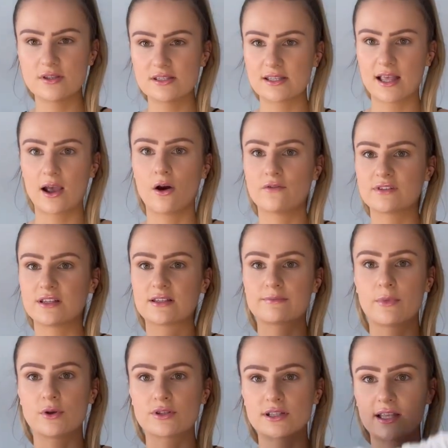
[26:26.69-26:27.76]
Like obviously it's
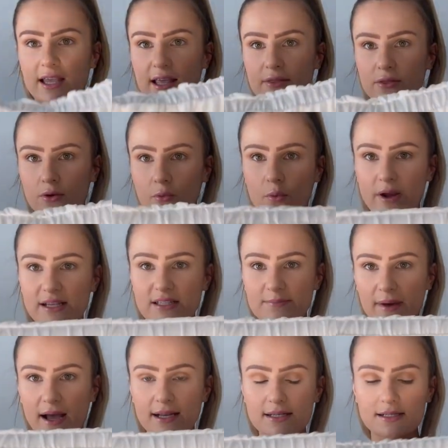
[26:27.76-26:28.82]
mostly in the
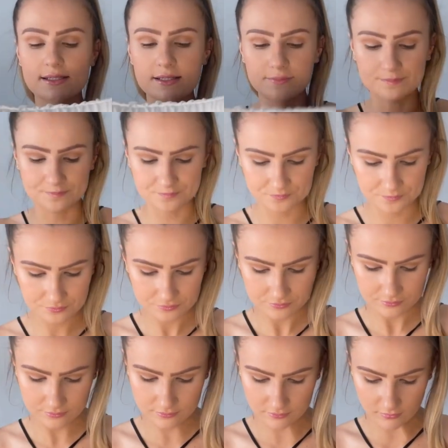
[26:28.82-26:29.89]
waistband.
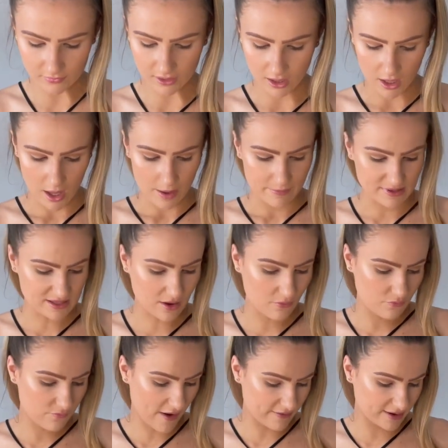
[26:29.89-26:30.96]
It's a
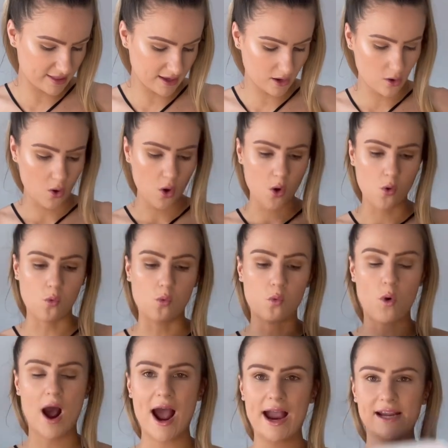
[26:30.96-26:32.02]
very like
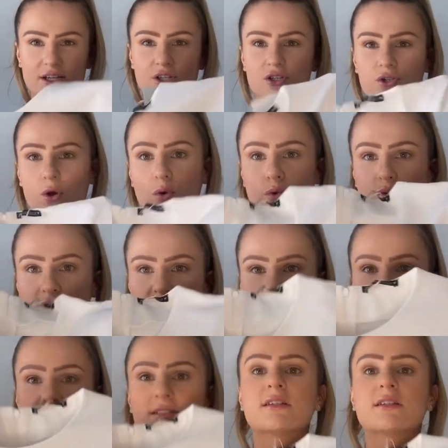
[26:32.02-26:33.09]
wide
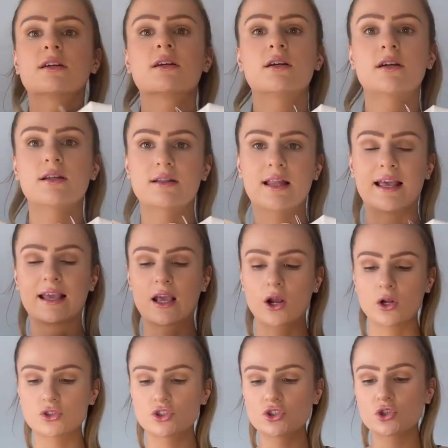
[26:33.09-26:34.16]
shouldered, like
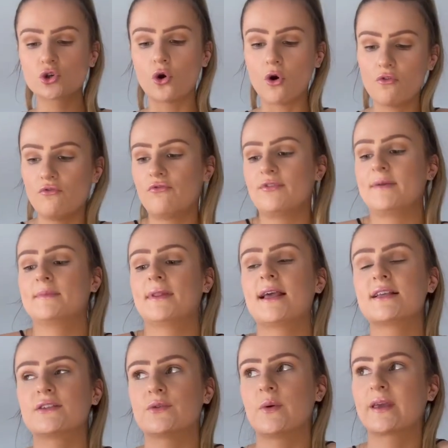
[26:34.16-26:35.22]
just comfy
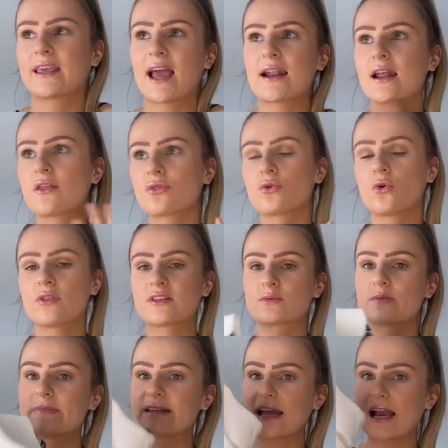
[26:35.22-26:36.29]
playsuit. Again, I thought this would
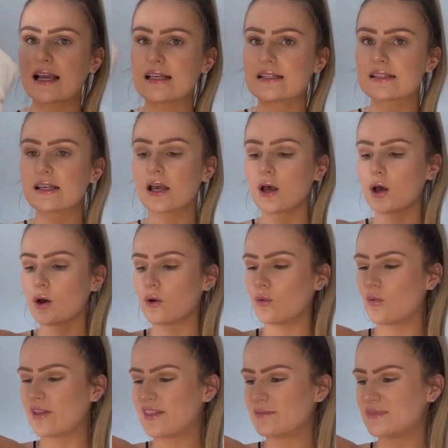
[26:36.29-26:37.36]
be nice when
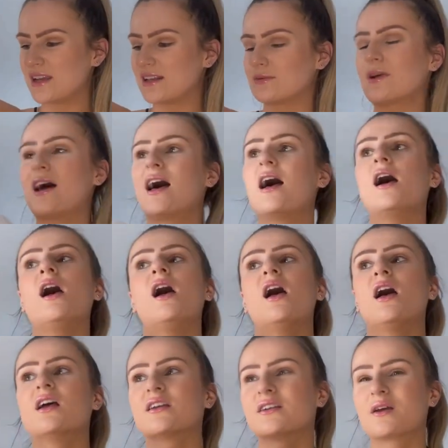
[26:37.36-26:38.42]
them days where,
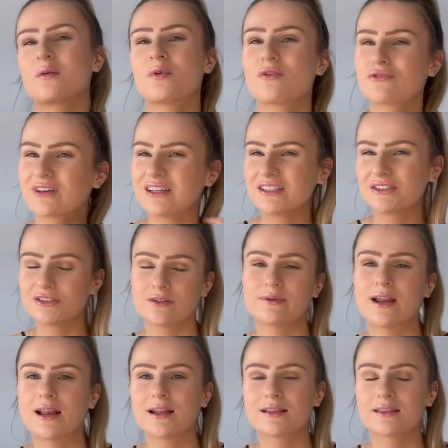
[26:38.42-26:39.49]
you know, I'm not really doing
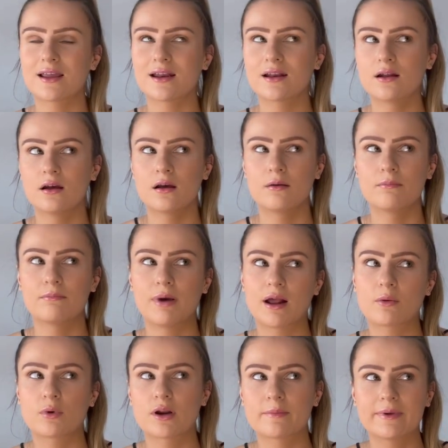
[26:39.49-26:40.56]
anything, but I
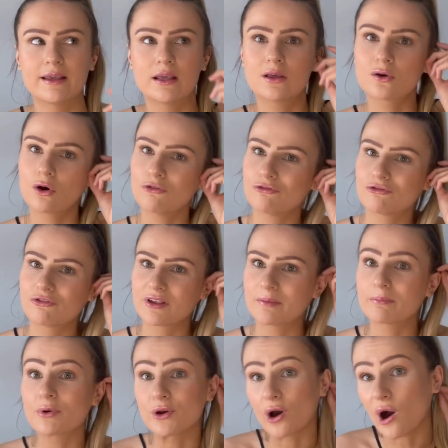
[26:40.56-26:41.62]
want to be comfy
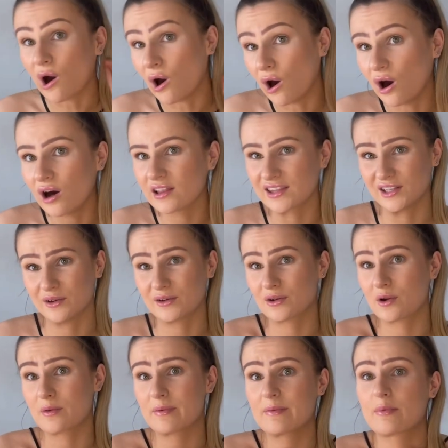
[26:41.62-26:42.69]
but not hot. You know, I don't want
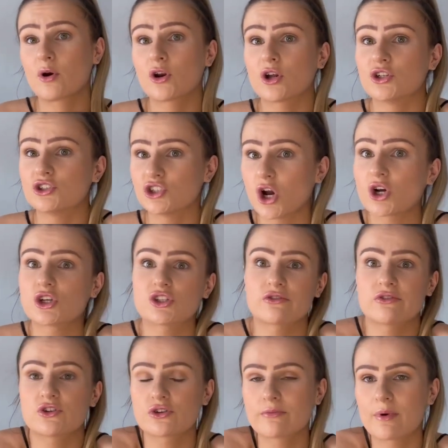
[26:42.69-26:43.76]
to be putting on joggers or a
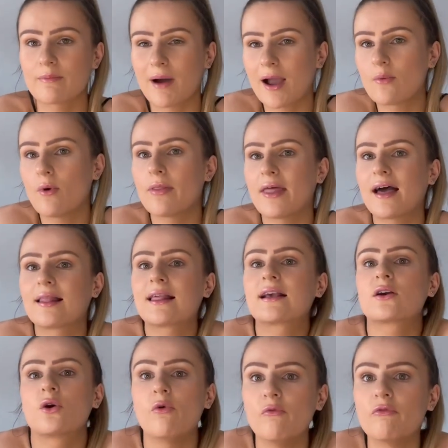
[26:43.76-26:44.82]
jumper, but I want that like
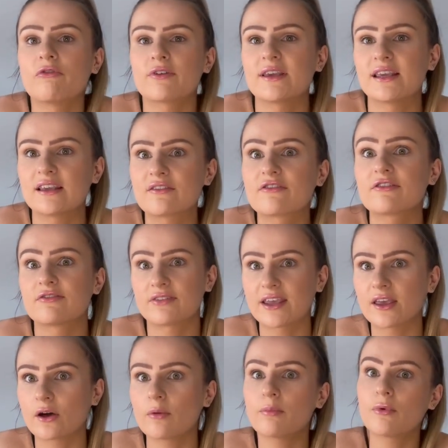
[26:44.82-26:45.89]
comfy
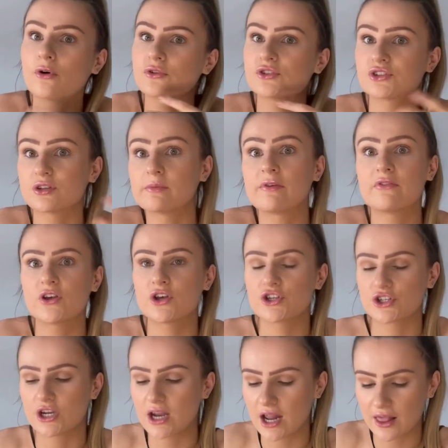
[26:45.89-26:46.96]
feel but summer version.
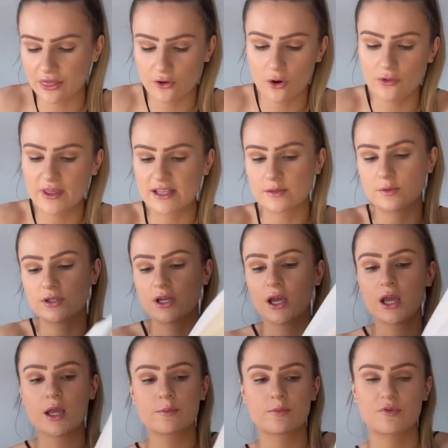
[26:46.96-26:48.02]
And I thought this would
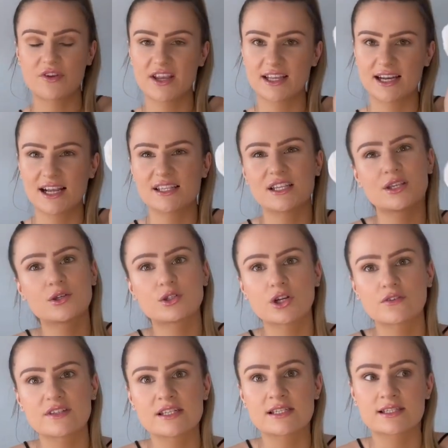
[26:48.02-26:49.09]
be really nice. And you could
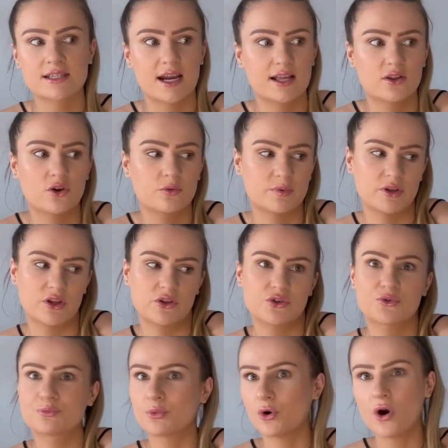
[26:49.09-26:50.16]
obviously style up, you know, you could
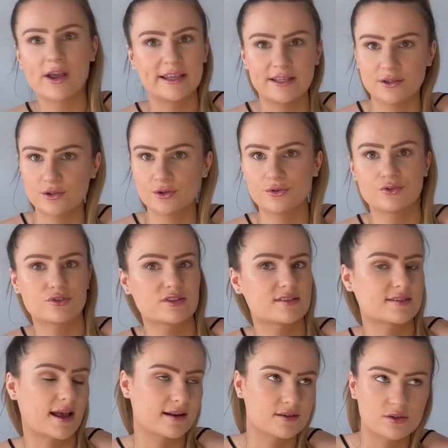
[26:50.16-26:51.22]
put heels,
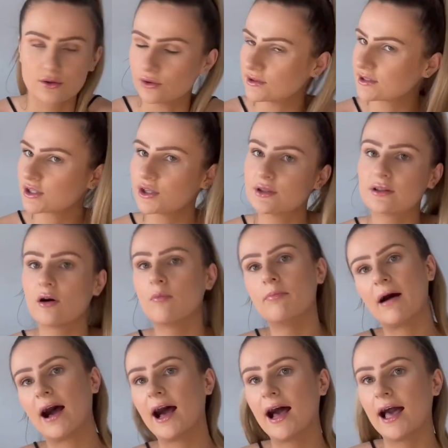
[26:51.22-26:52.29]
sandals, cute little
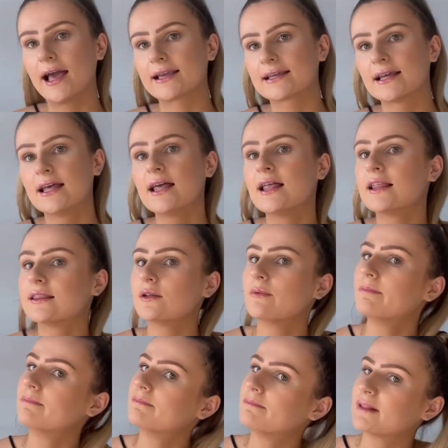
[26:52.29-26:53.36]
bag, little
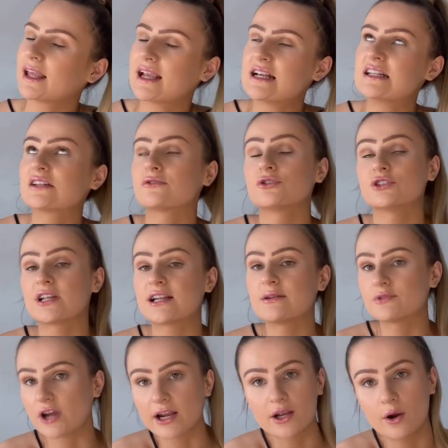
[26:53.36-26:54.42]
blazer or a denim
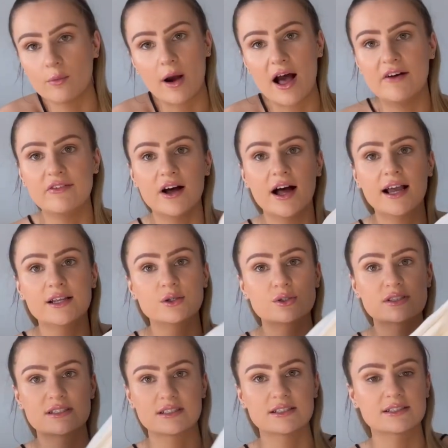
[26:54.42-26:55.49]
jacket or whatever and you could
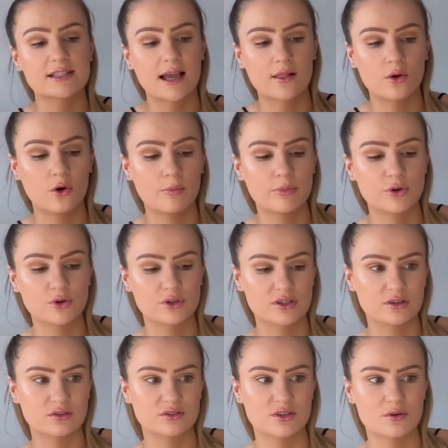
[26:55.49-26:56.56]
still style it up but you could
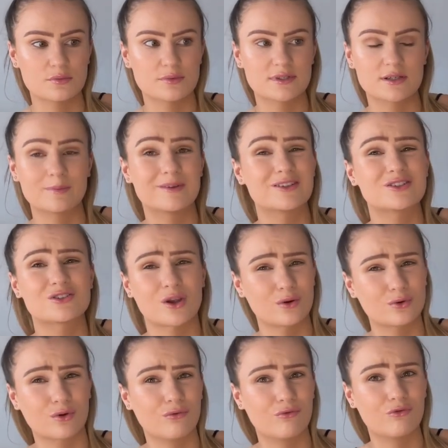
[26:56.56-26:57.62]
also still be so
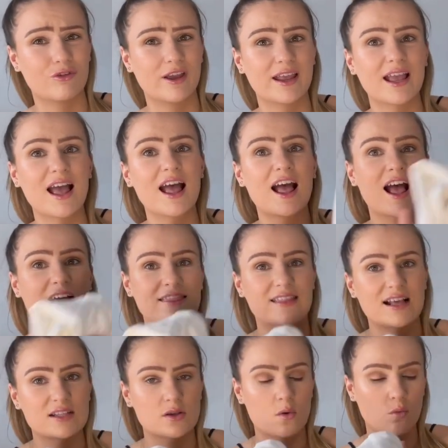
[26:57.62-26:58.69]
comfy and
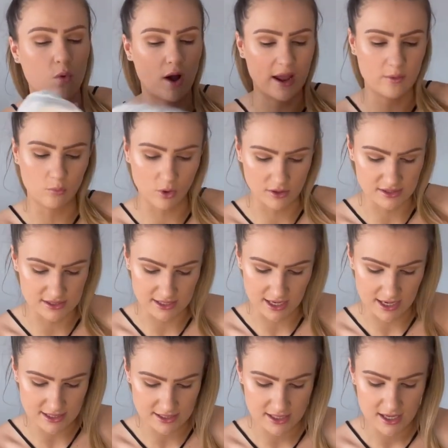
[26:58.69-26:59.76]
that's what I wanted.